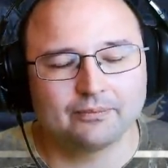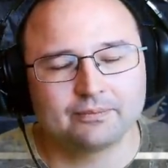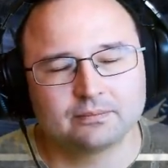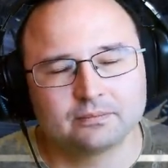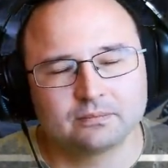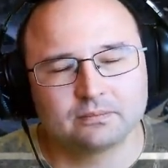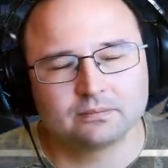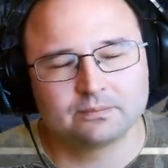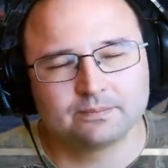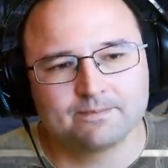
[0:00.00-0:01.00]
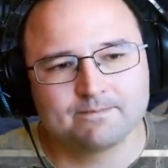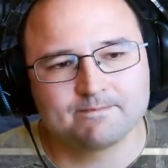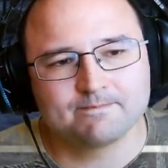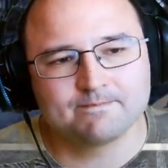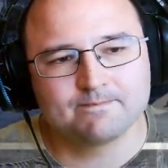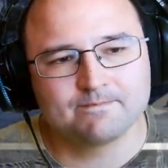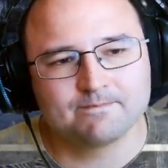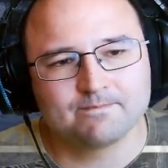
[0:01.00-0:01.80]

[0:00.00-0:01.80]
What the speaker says: No one is speaking in this clip.